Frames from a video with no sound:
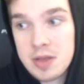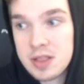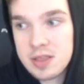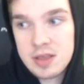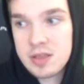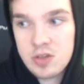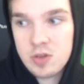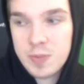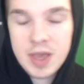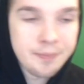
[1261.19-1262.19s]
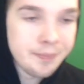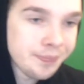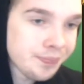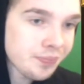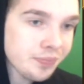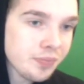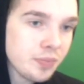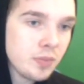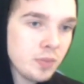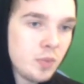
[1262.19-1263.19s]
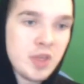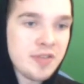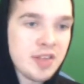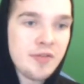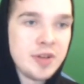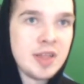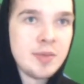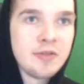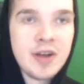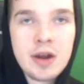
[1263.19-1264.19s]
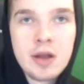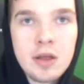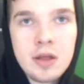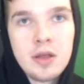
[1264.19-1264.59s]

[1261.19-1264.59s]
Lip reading: it's just big. So you have stuff like Demon Fire